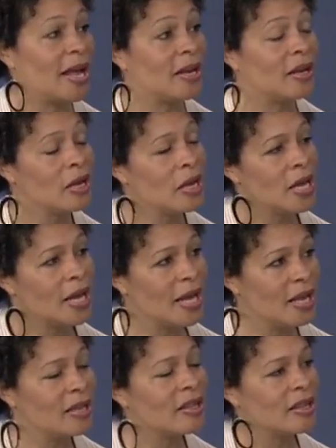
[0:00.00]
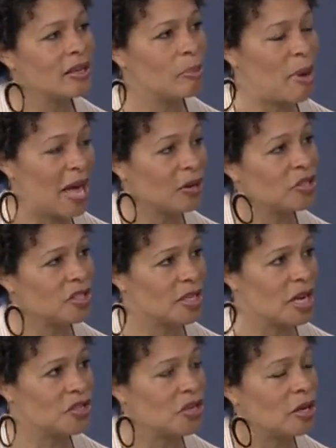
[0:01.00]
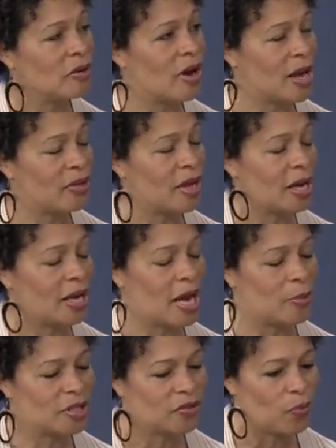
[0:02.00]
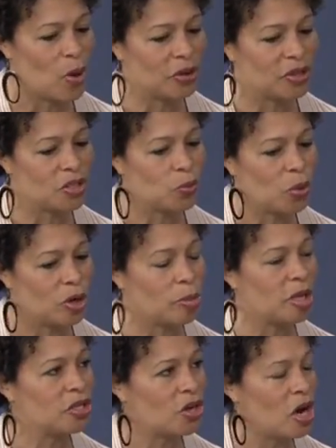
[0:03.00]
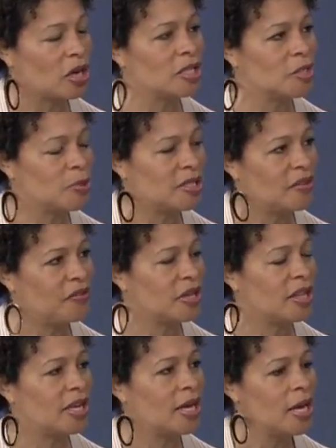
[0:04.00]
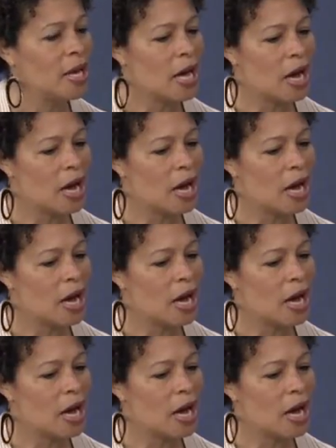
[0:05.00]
And in the panel discussion around the economics of wellness, we'll be talking specifically